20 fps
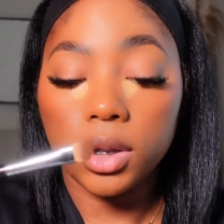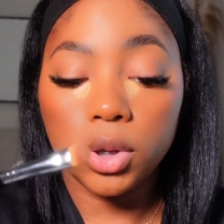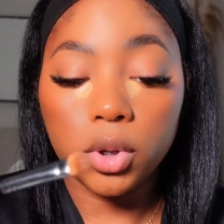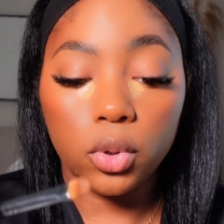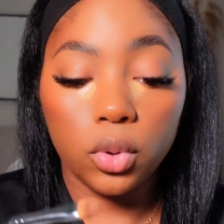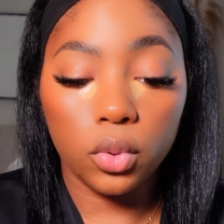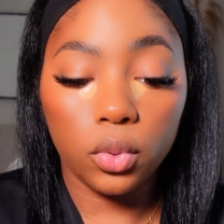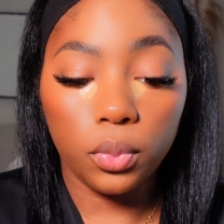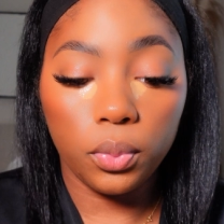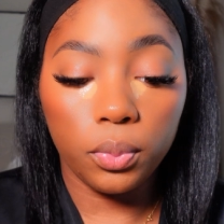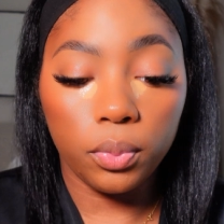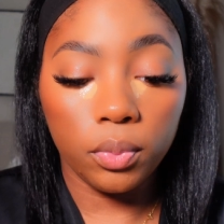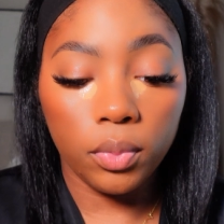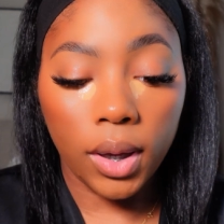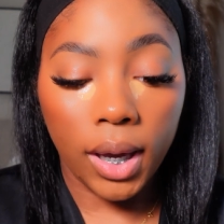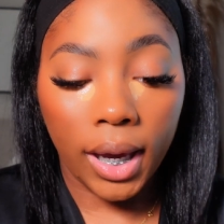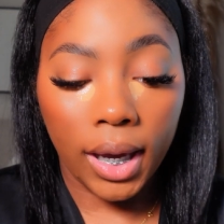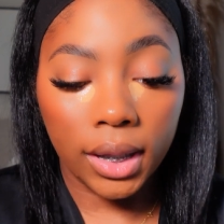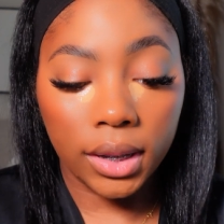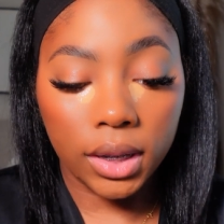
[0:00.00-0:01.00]
to
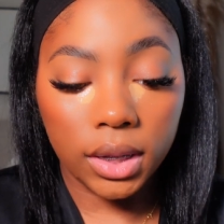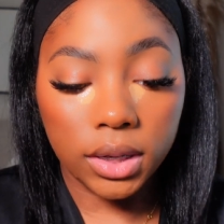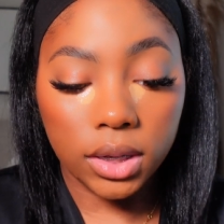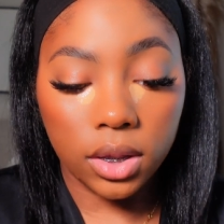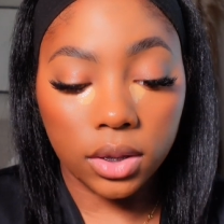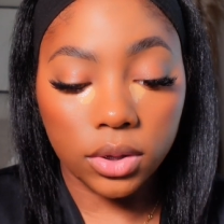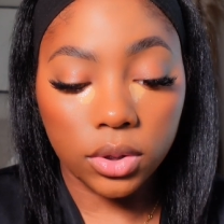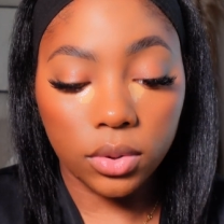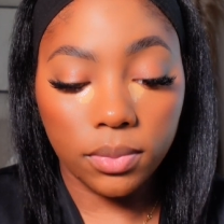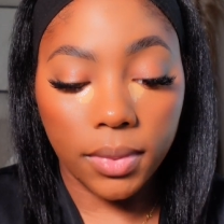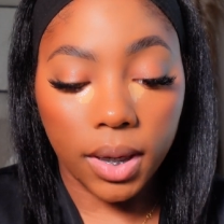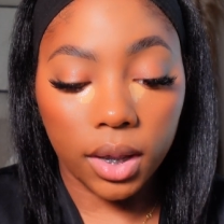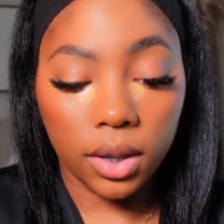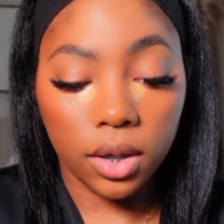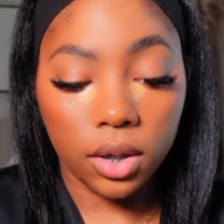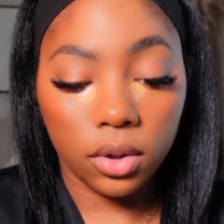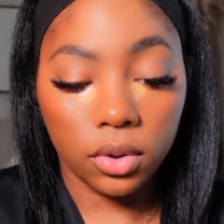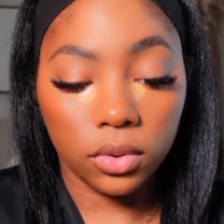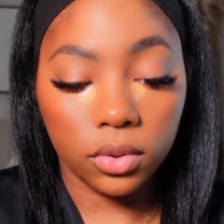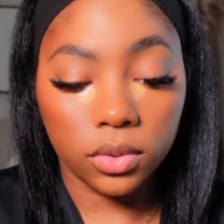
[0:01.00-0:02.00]
add this onto my
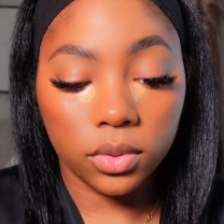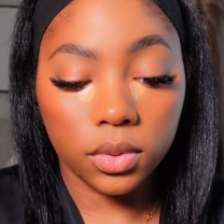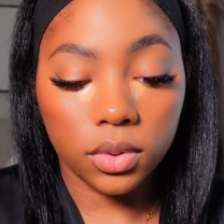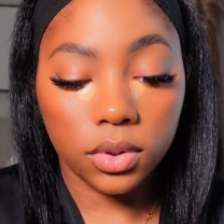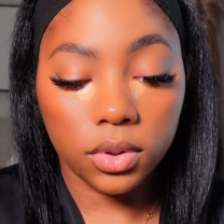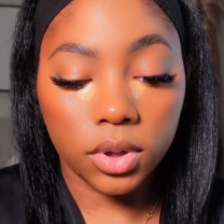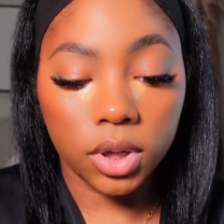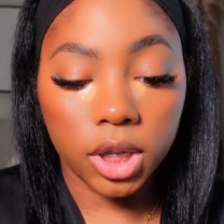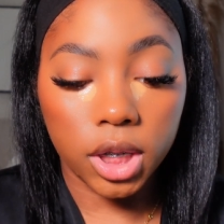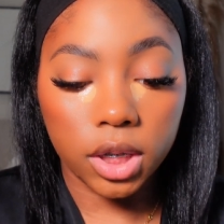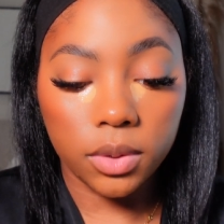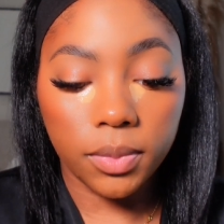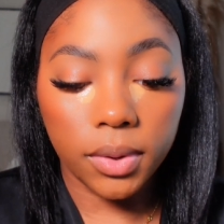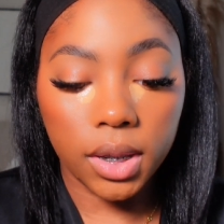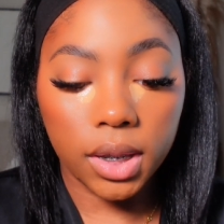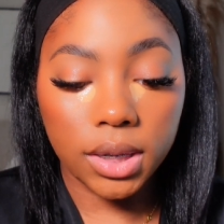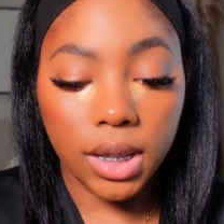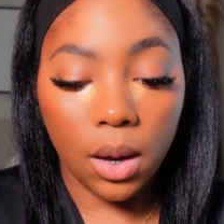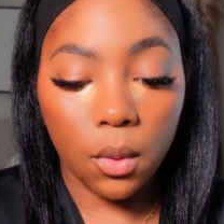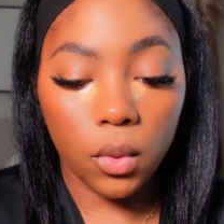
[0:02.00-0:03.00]
nose, just
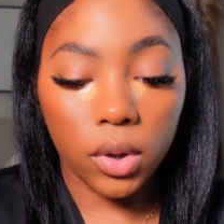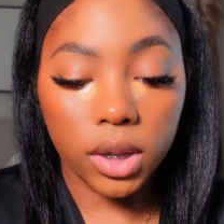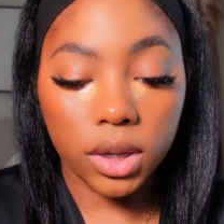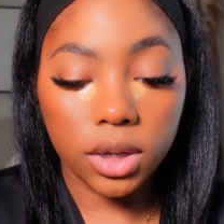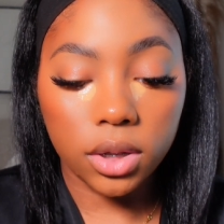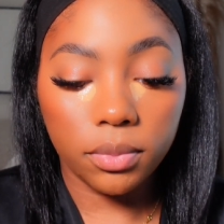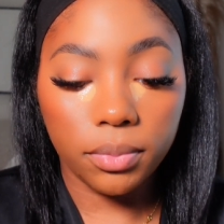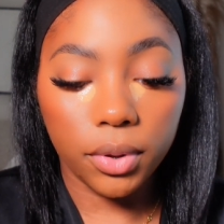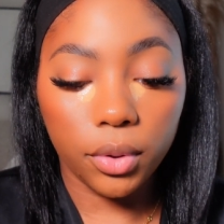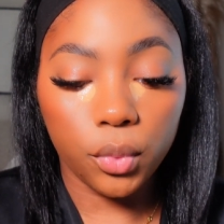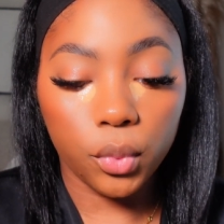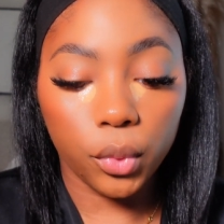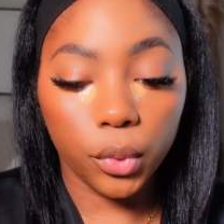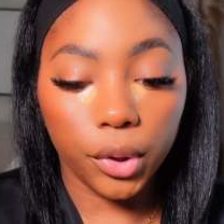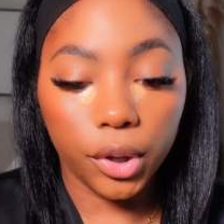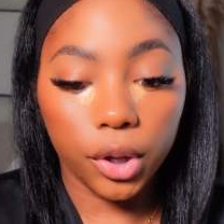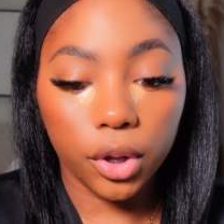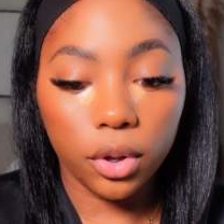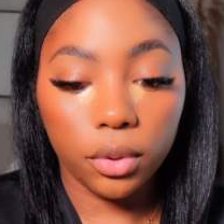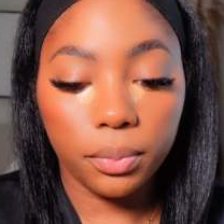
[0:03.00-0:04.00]
because I want it to be
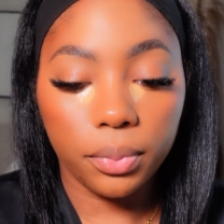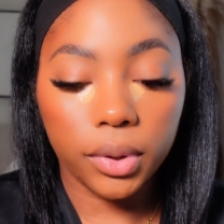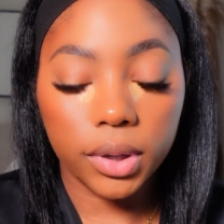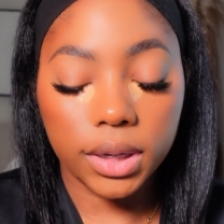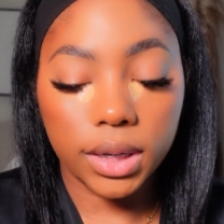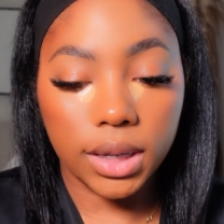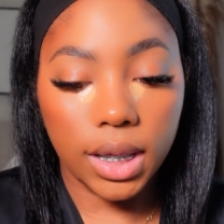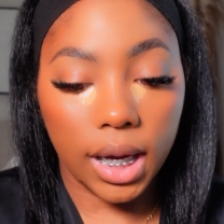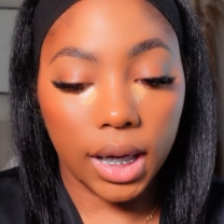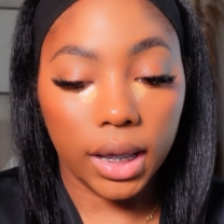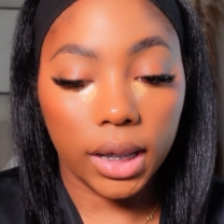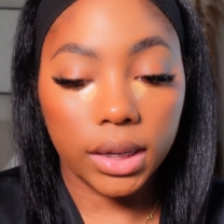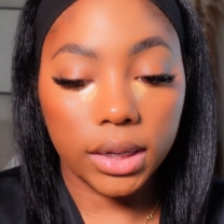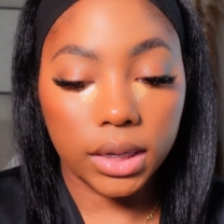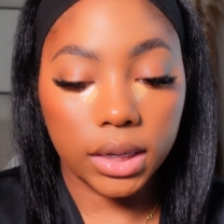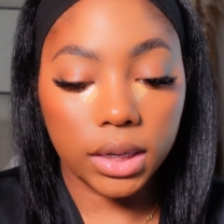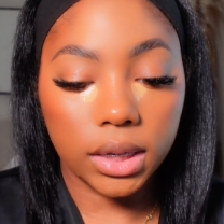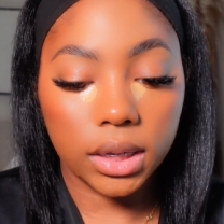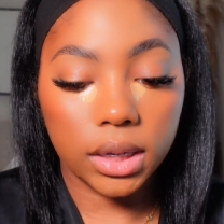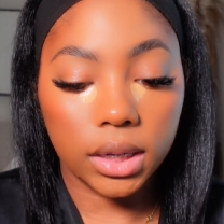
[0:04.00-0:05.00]
real
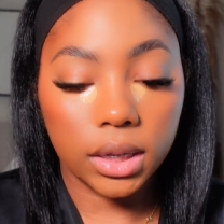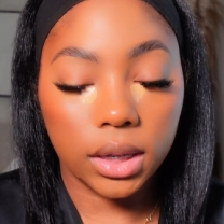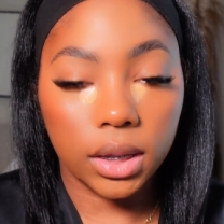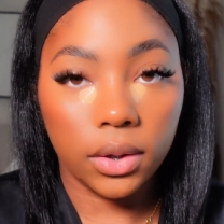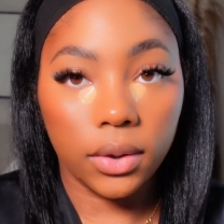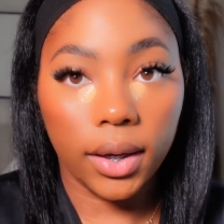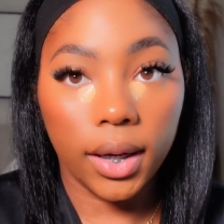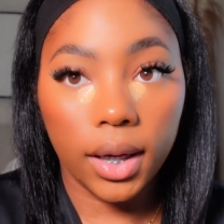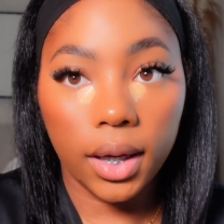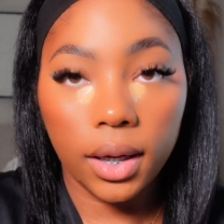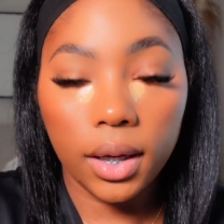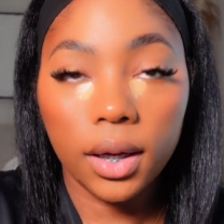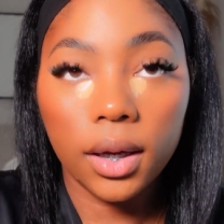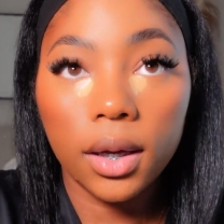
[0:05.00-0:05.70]
precise, okay?